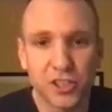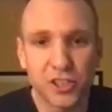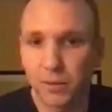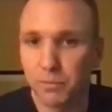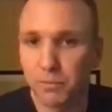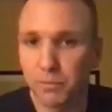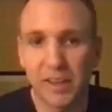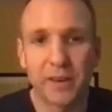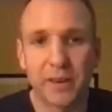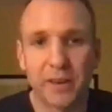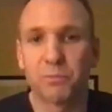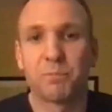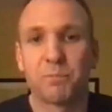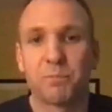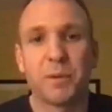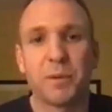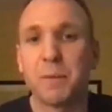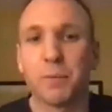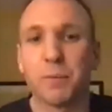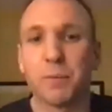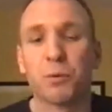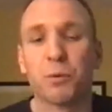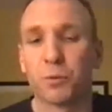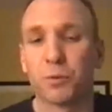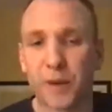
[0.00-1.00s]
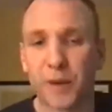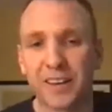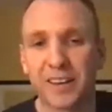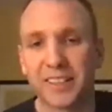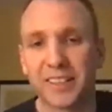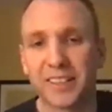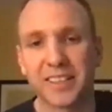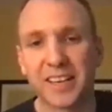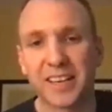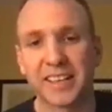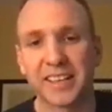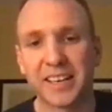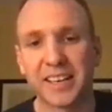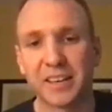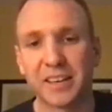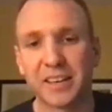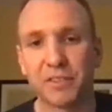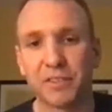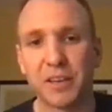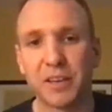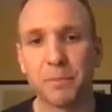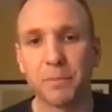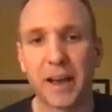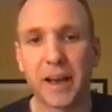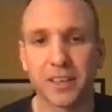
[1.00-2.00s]
they, people rarely take any
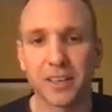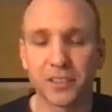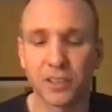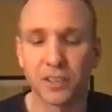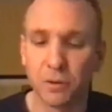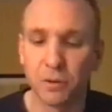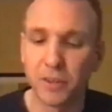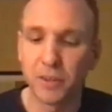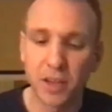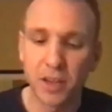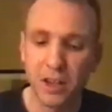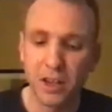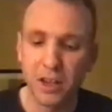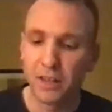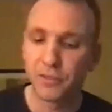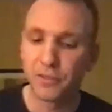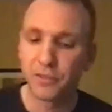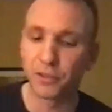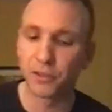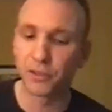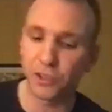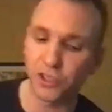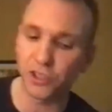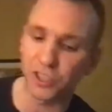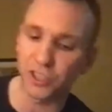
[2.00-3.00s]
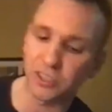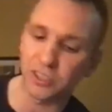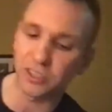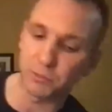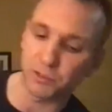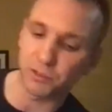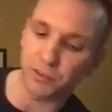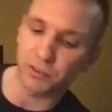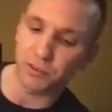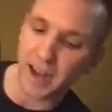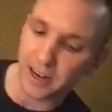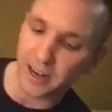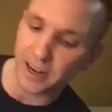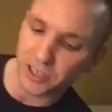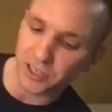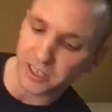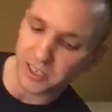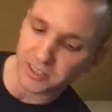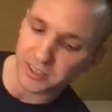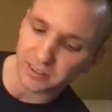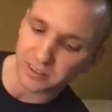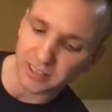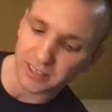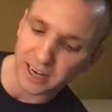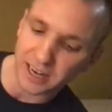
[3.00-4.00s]
feedback so those are just some
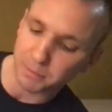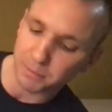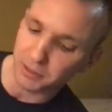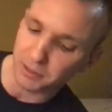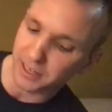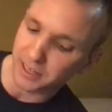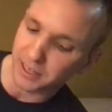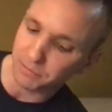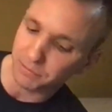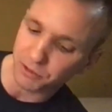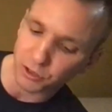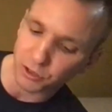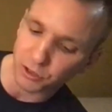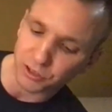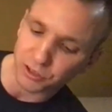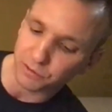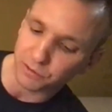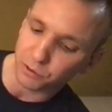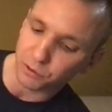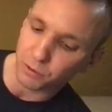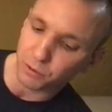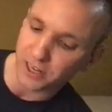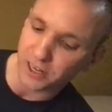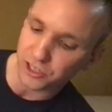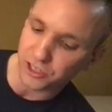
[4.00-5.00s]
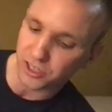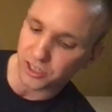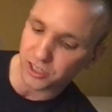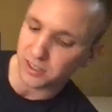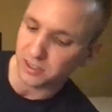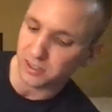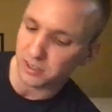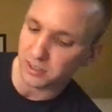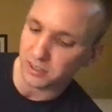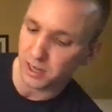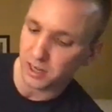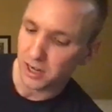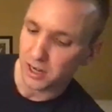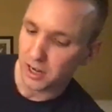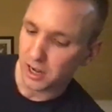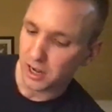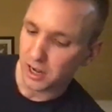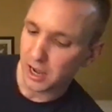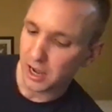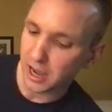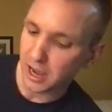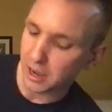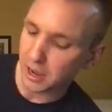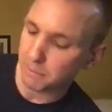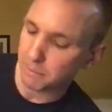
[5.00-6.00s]
strategies labeling use of questions
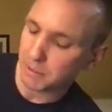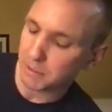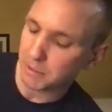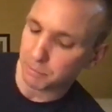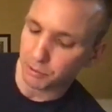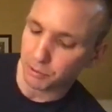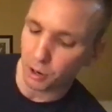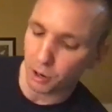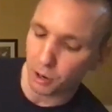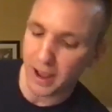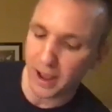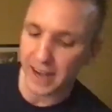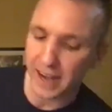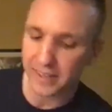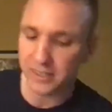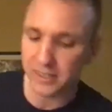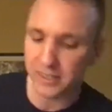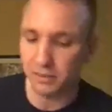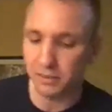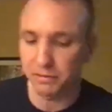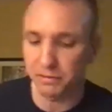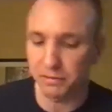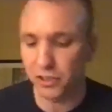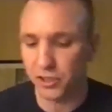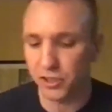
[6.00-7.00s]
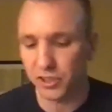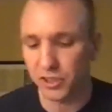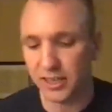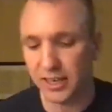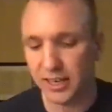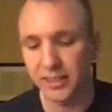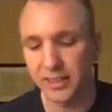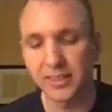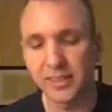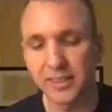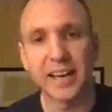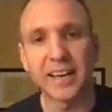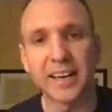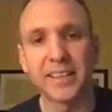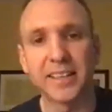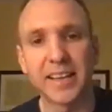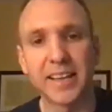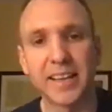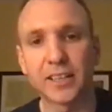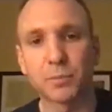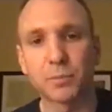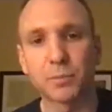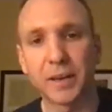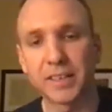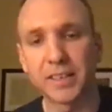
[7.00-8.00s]
uh, be proactive and just kind of setting the
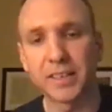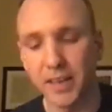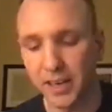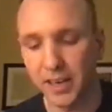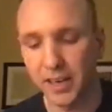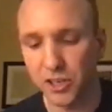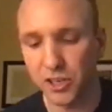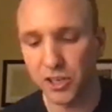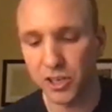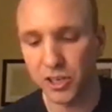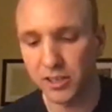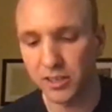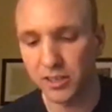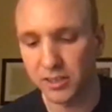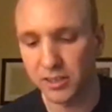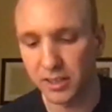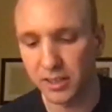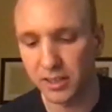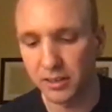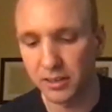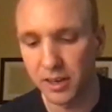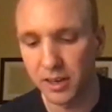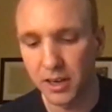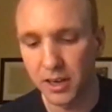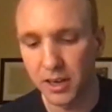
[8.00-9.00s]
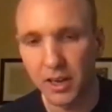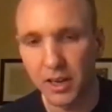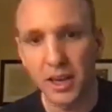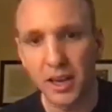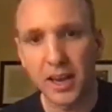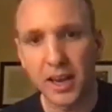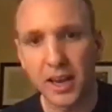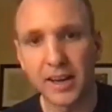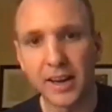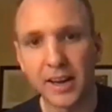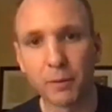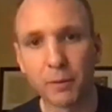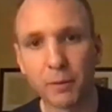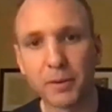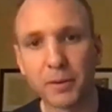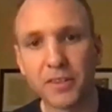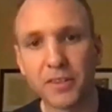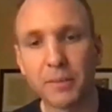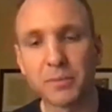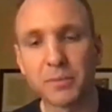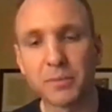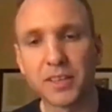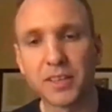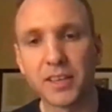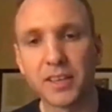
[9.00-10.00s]
expectations and and helping them
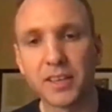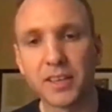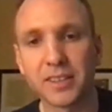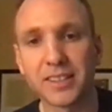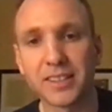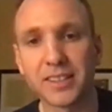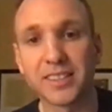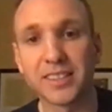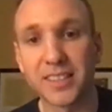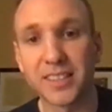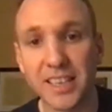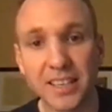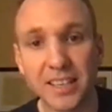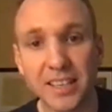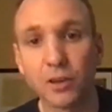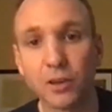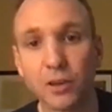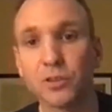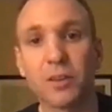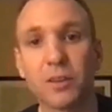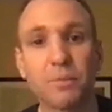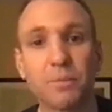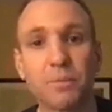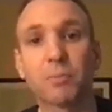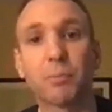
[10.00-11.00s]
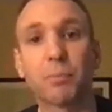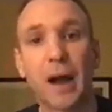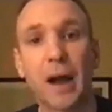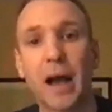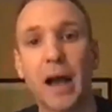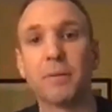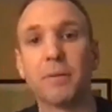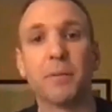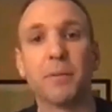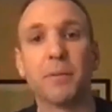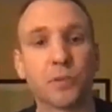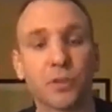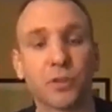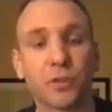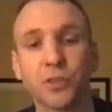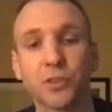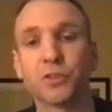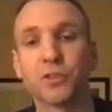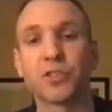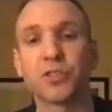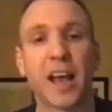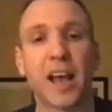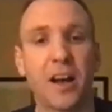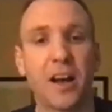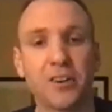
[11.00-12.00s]
to, to see those problems or those
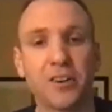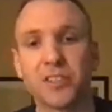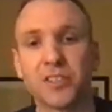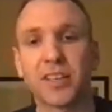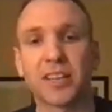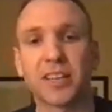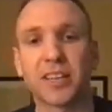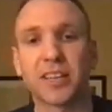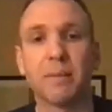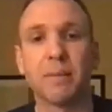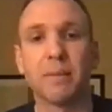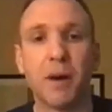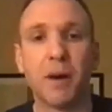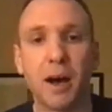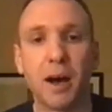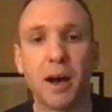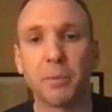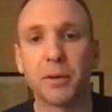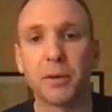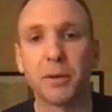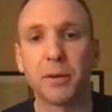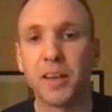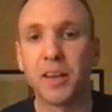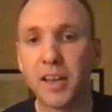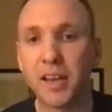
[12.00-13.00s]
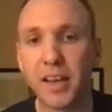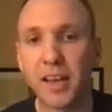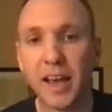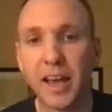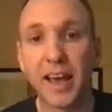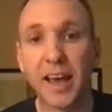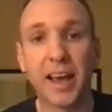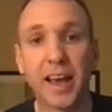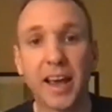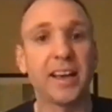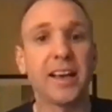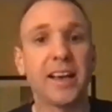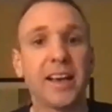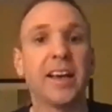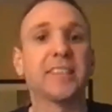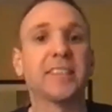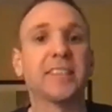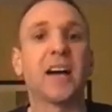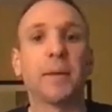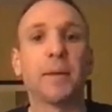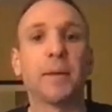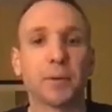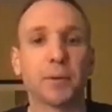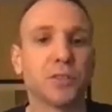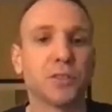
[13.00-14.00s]
challenges that come up as
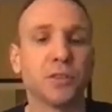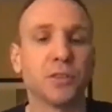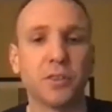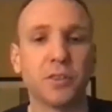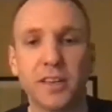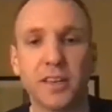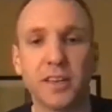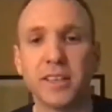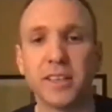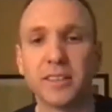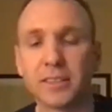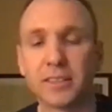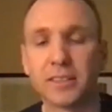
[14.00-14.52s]
opportunities.